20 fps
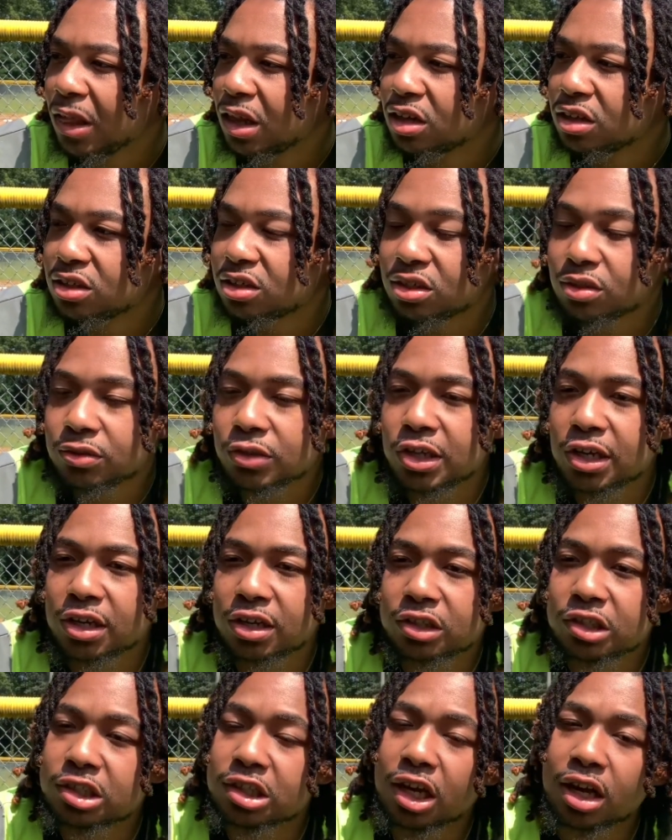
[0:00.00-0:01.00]

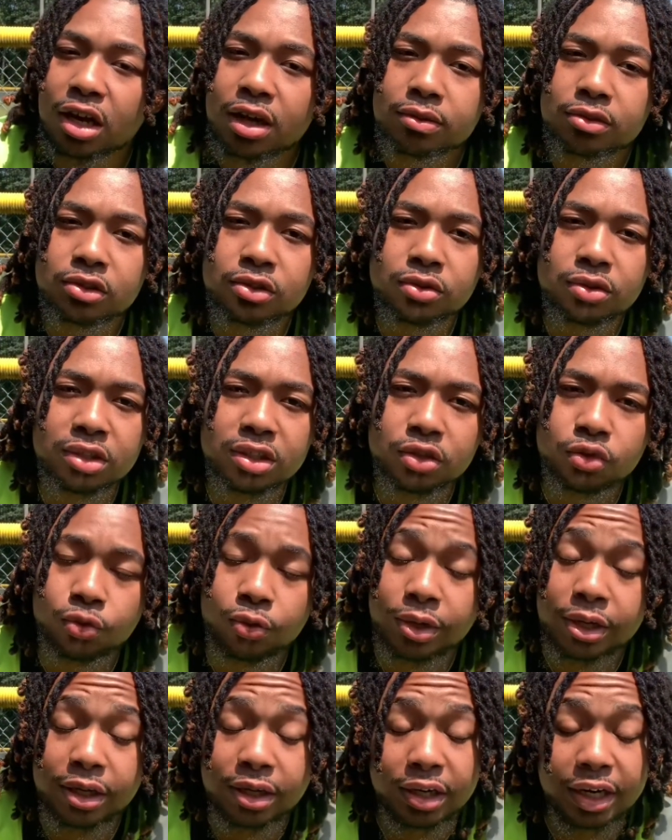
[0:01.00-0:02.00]
Sometimes jobs do these
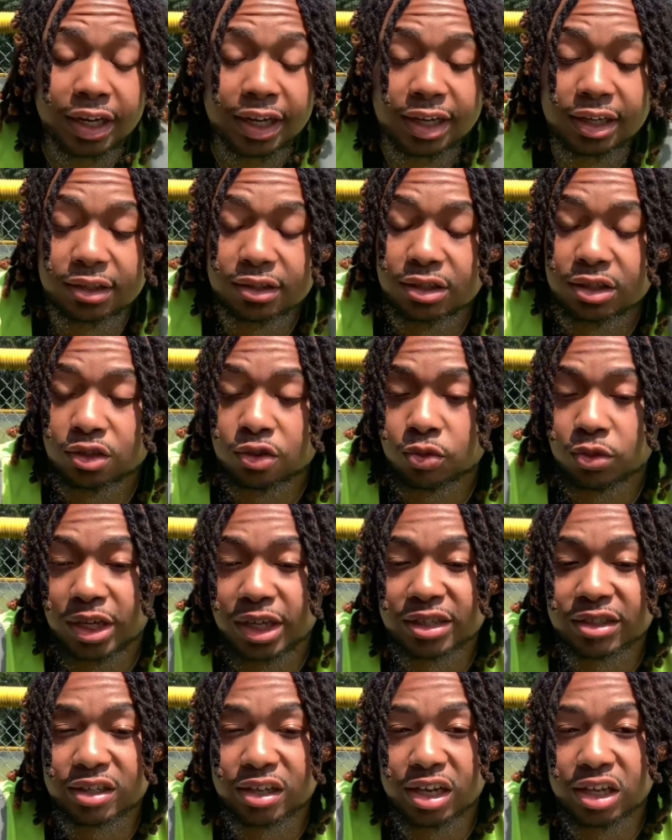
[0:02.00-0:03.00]
weird antics where they
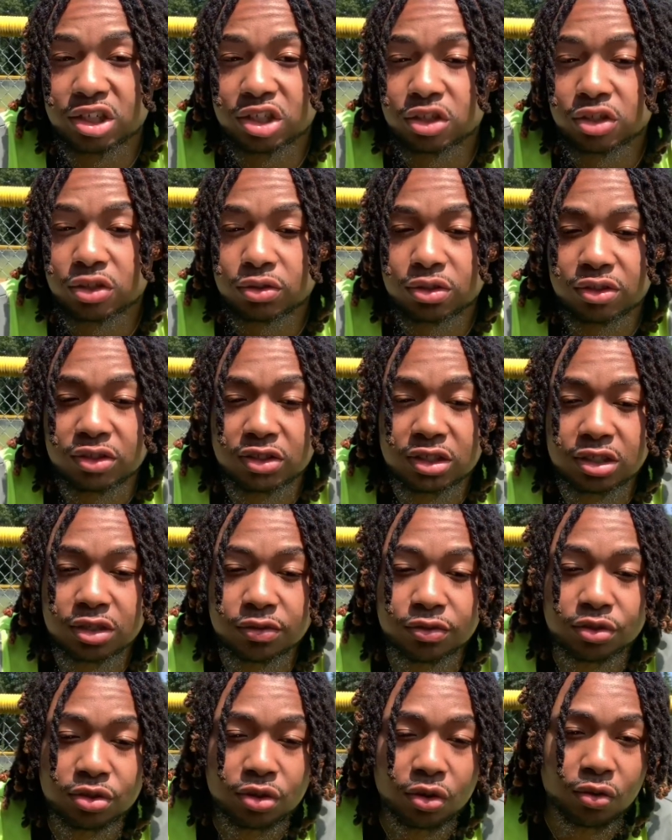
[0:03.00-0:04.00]
test you to see if
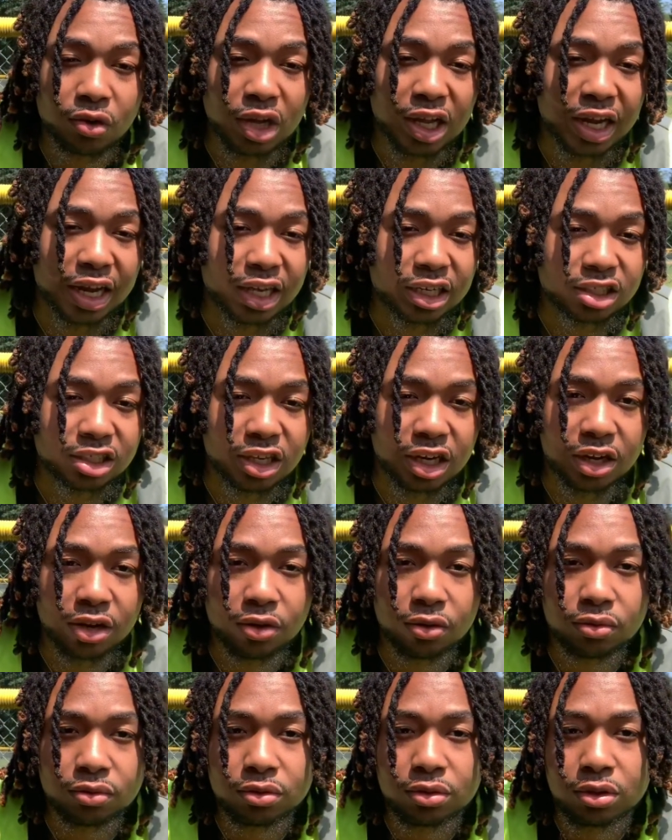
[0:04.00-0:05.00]
you gonna lash
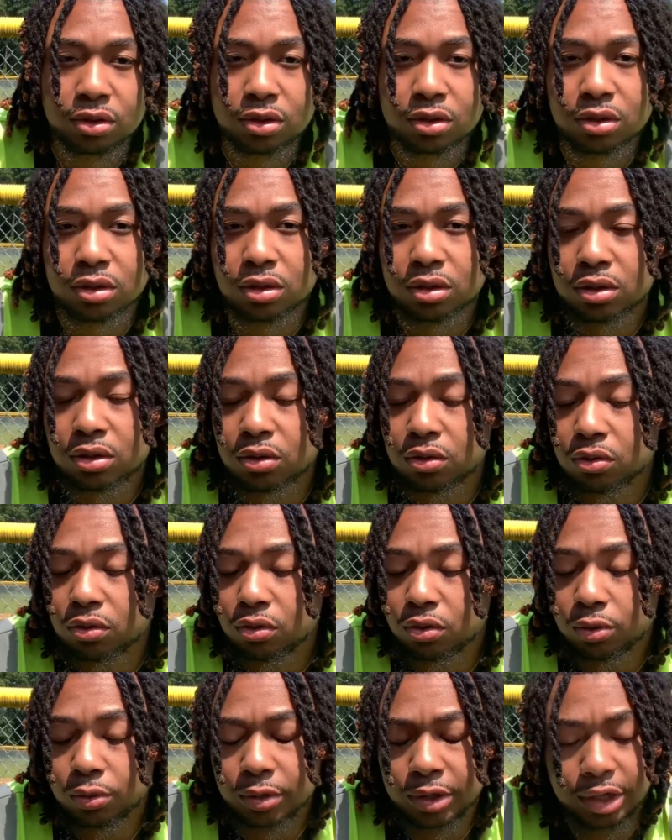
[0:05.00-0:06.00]
out
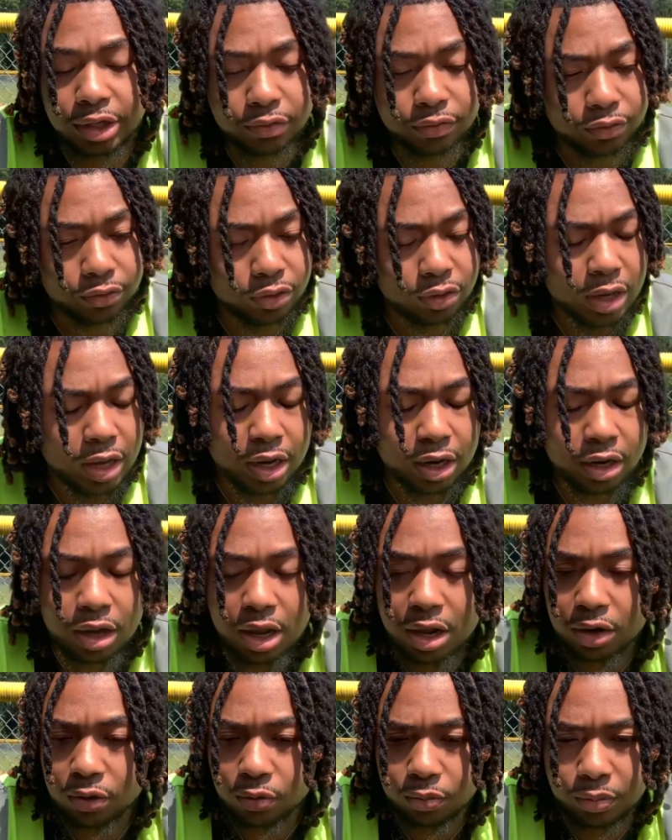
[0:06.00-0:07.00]
or whatever. I
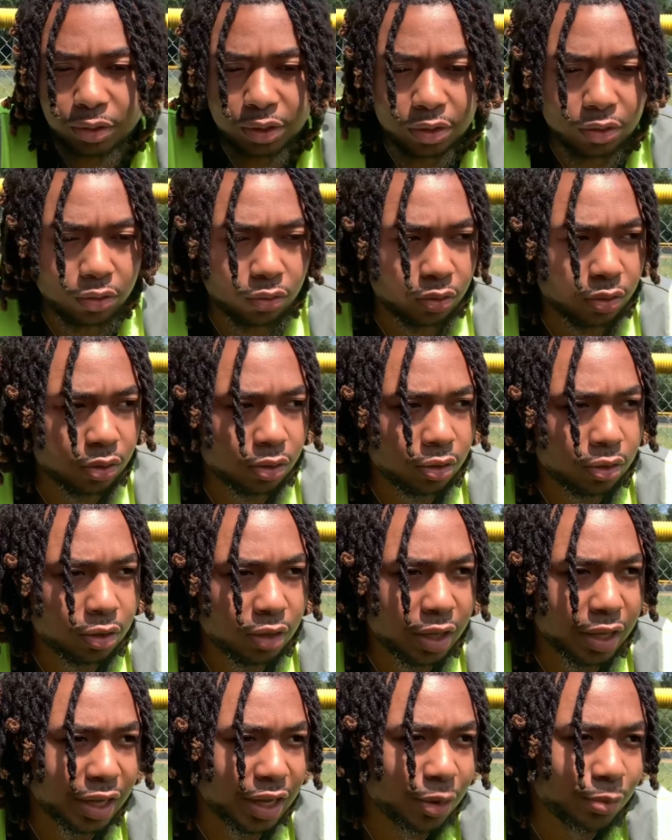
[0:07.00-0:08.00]
don't be knowing.
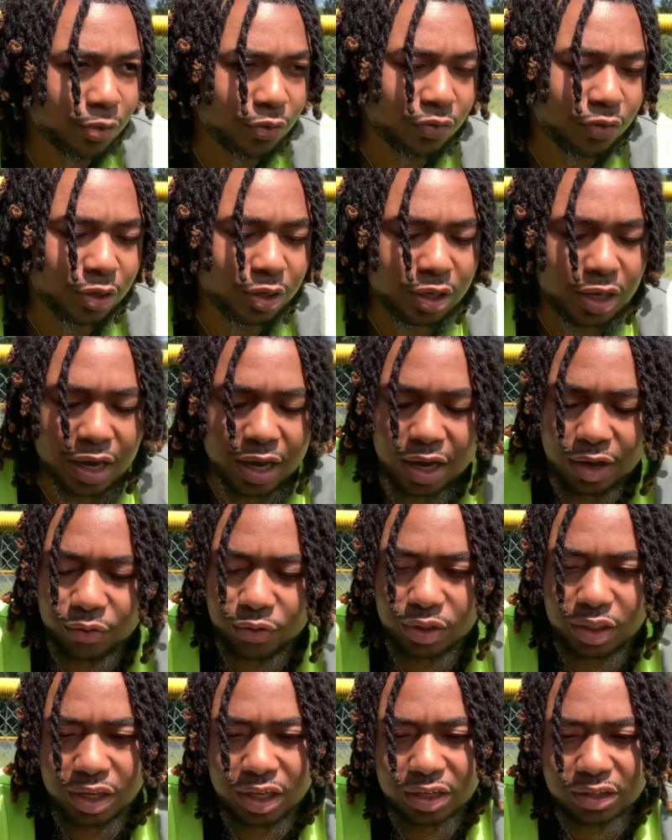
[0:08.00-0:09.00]
Like, I be feeling like
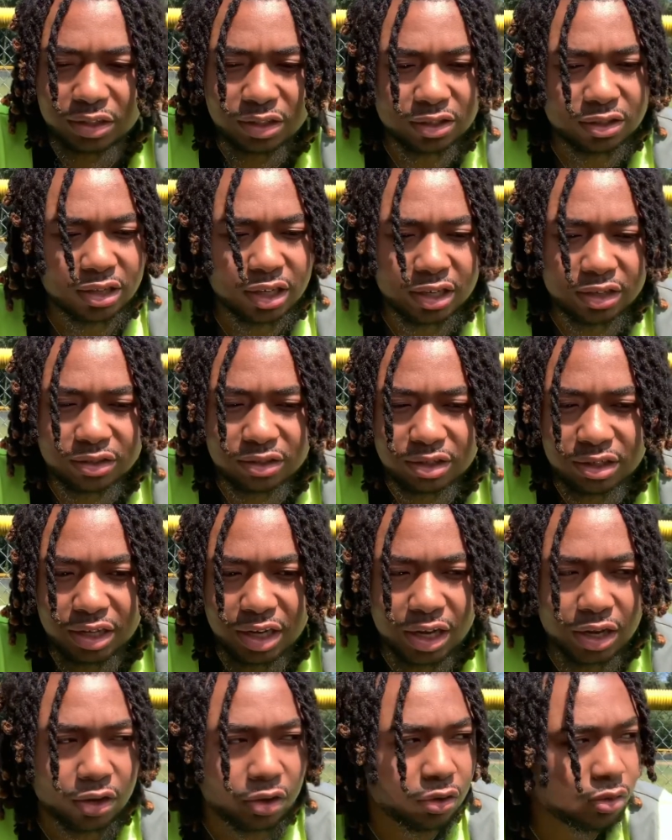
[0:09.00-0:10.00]
everything is a test
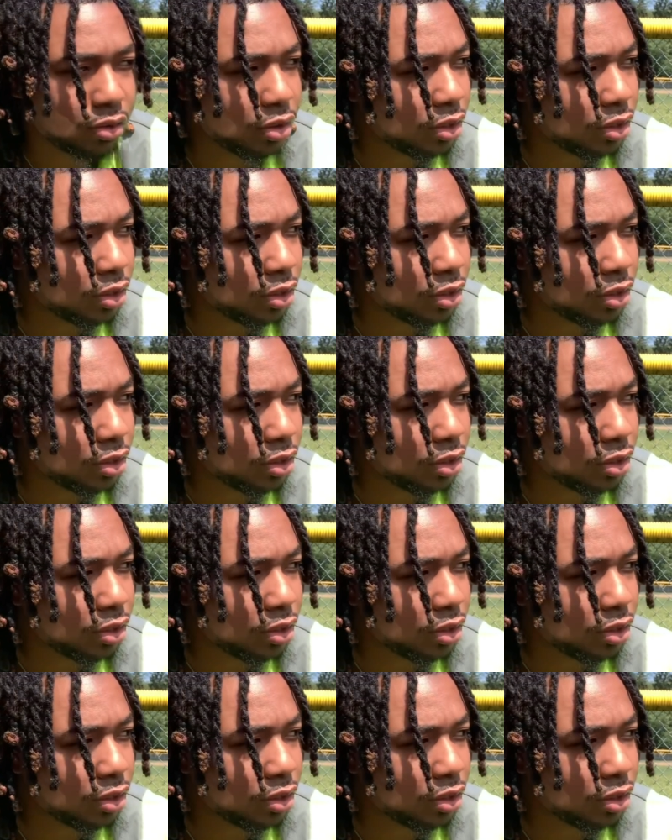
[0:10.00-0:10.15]
now.